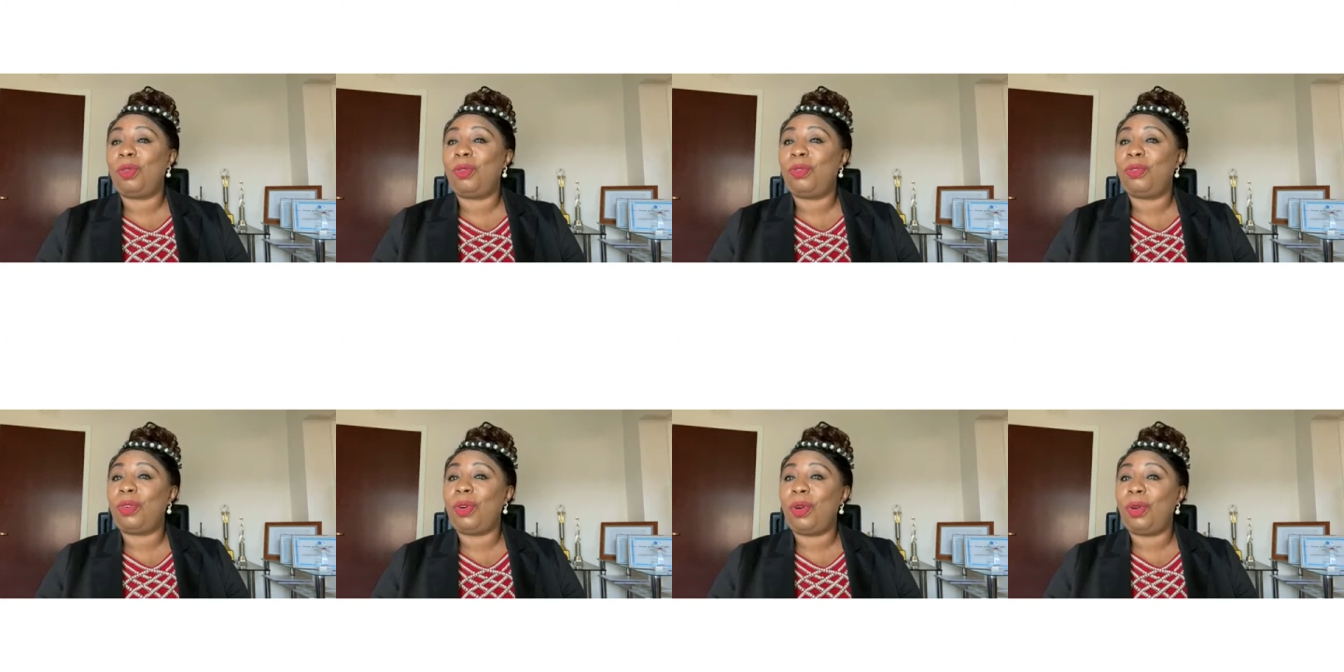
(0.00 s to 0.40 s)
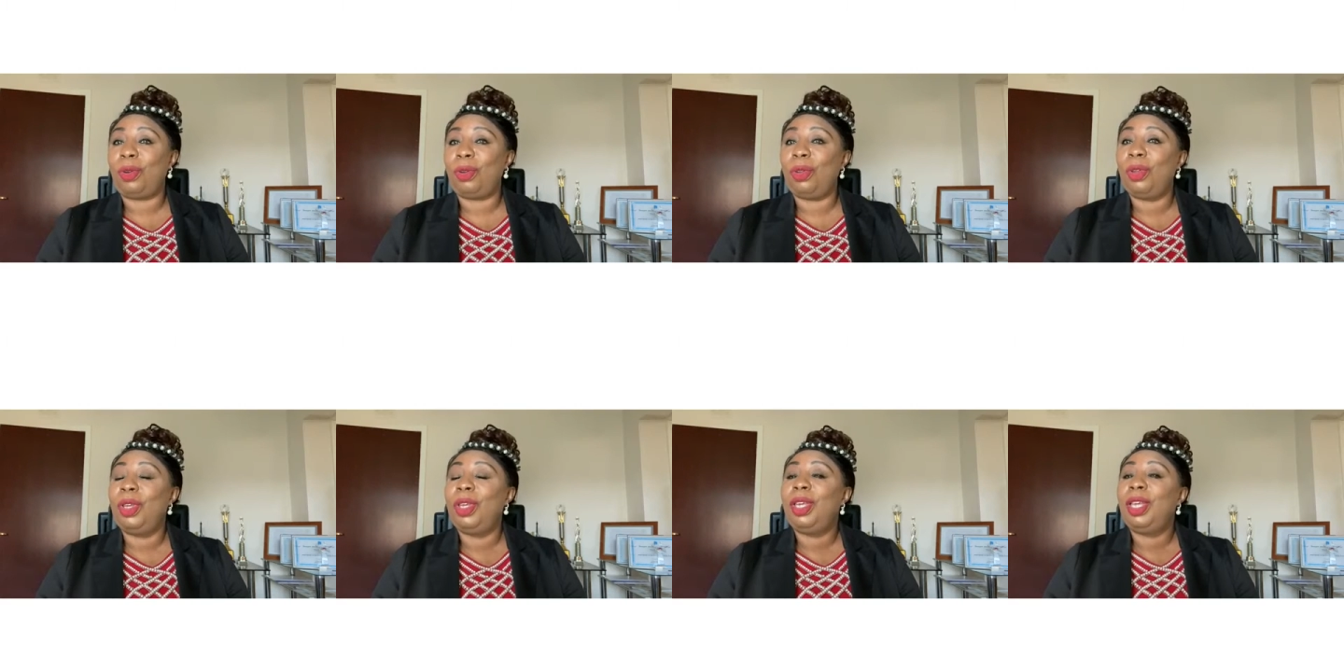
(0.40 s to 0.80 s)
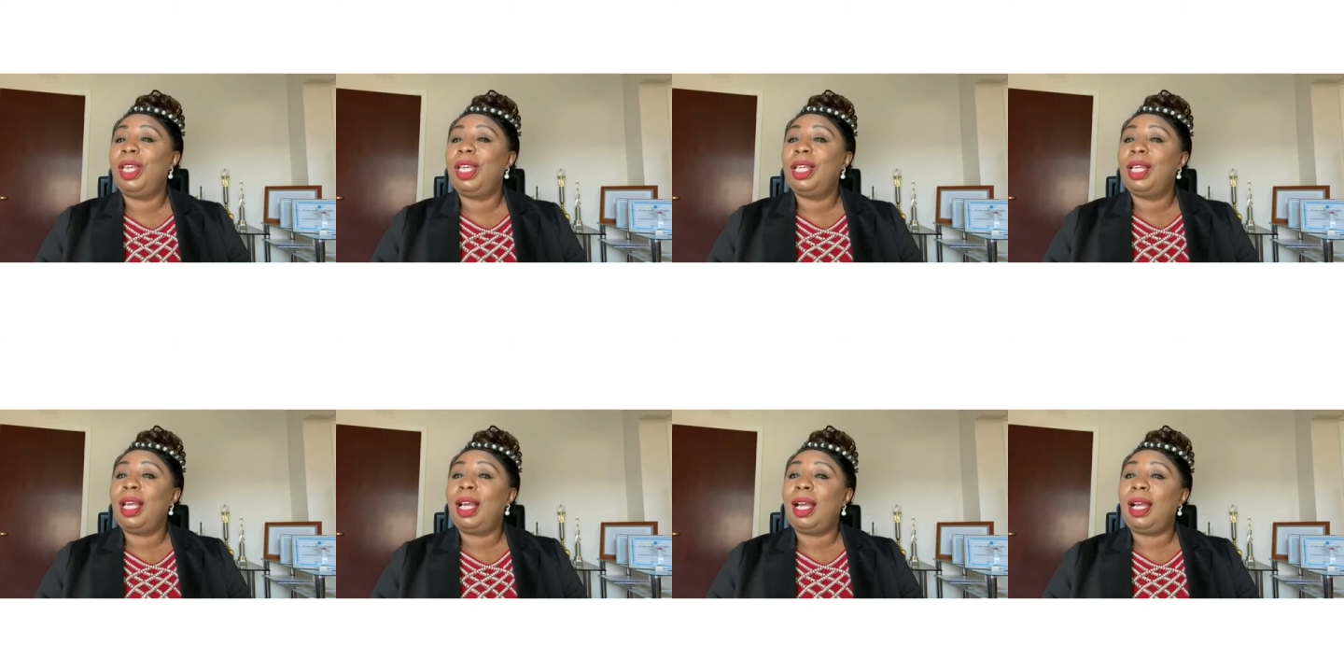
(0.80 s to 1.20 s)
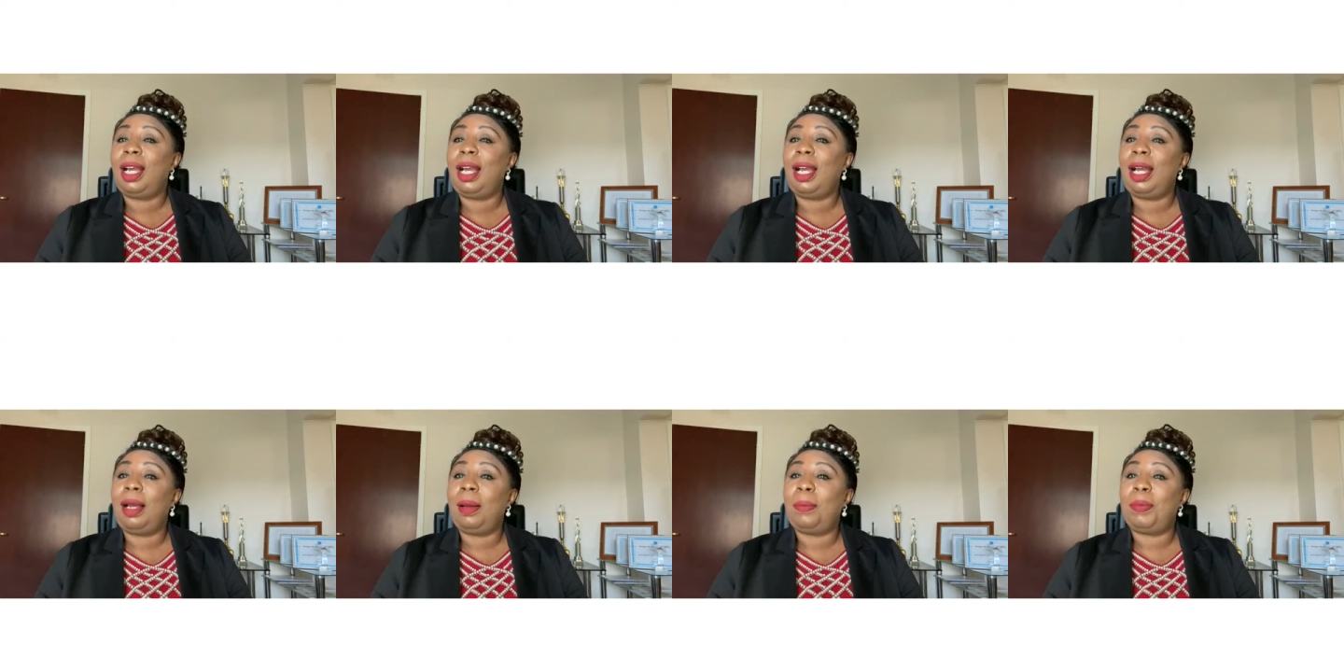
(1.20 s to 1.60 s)
for
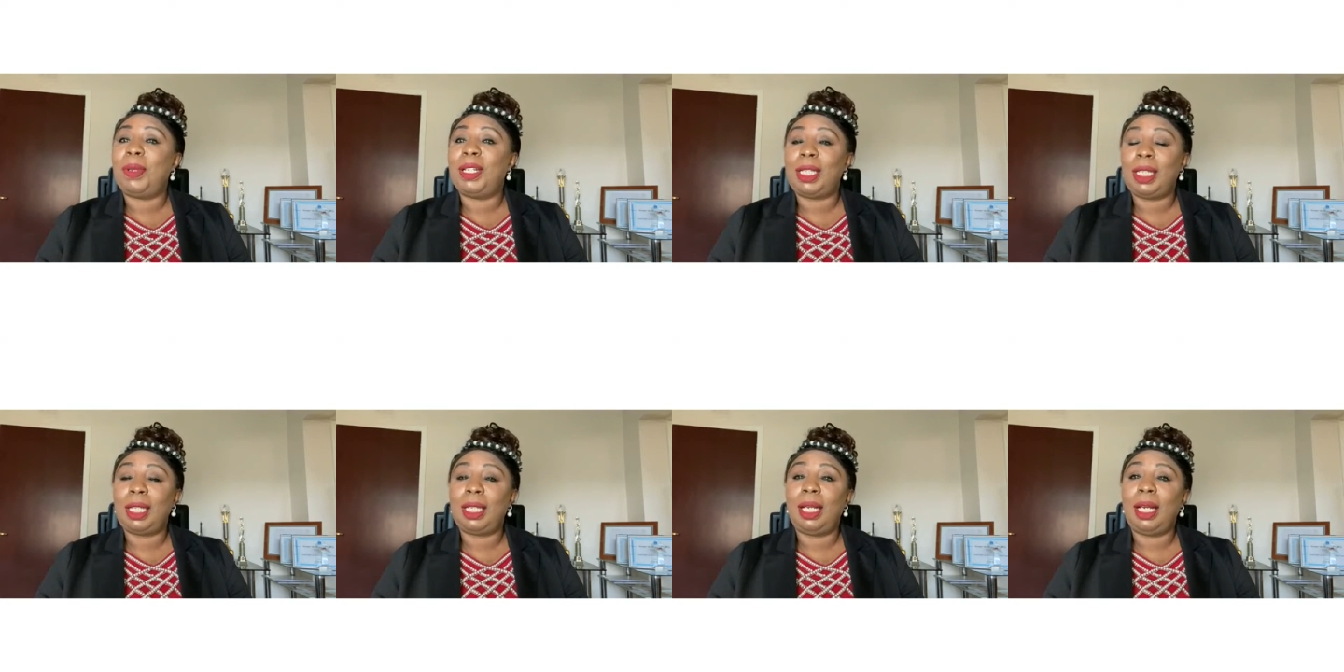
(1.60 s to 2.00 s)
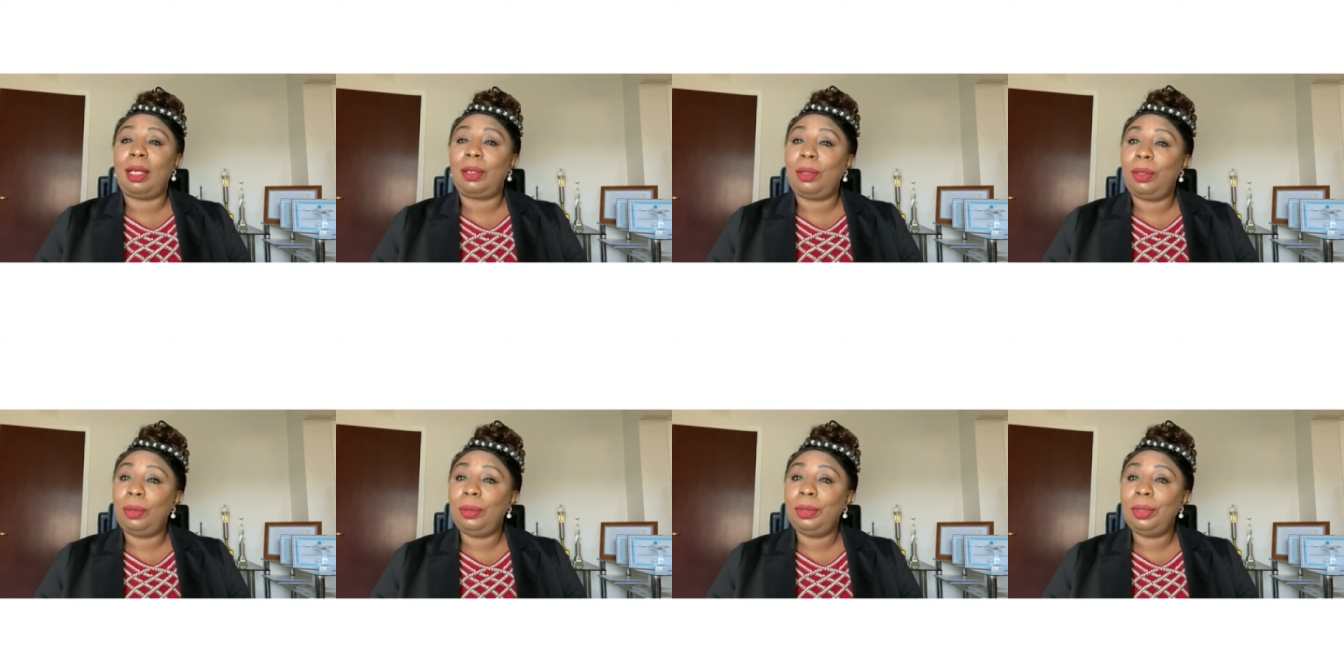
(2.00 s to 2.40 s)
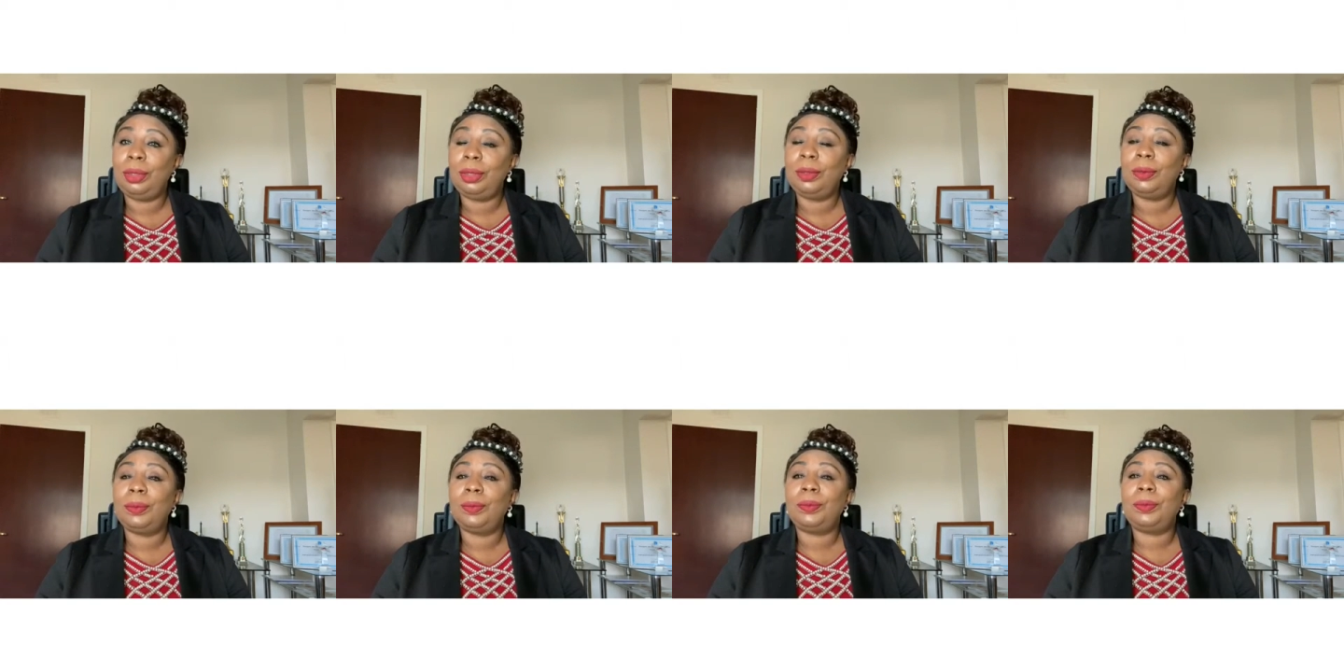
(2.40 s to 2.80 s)
a particular cause.